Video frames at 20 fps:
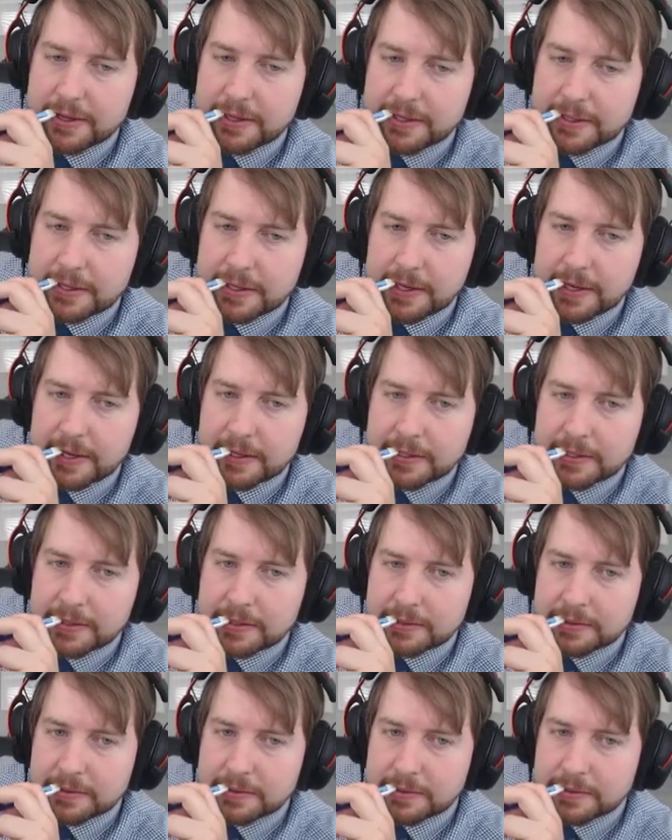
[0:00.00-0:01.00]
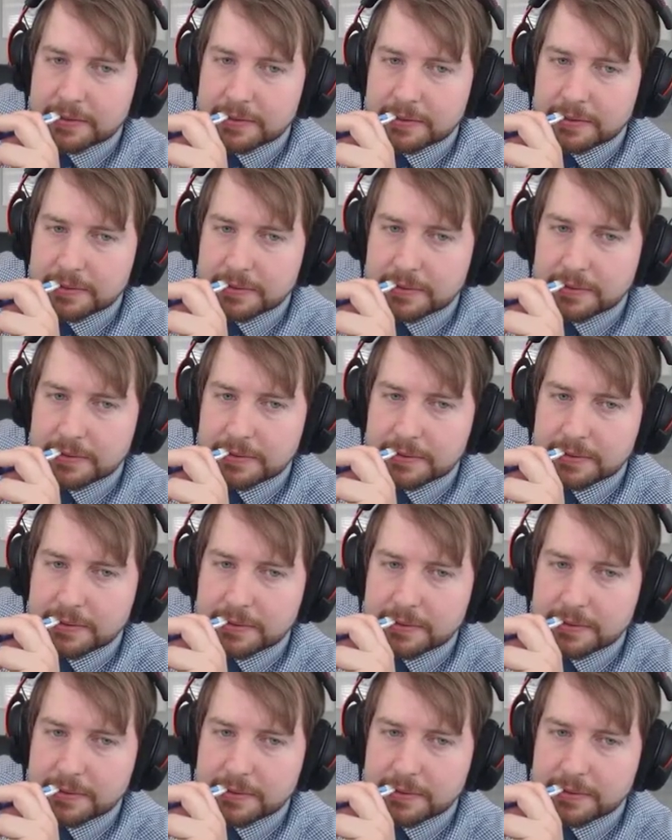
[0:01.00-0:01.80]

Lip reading: Nothing is said.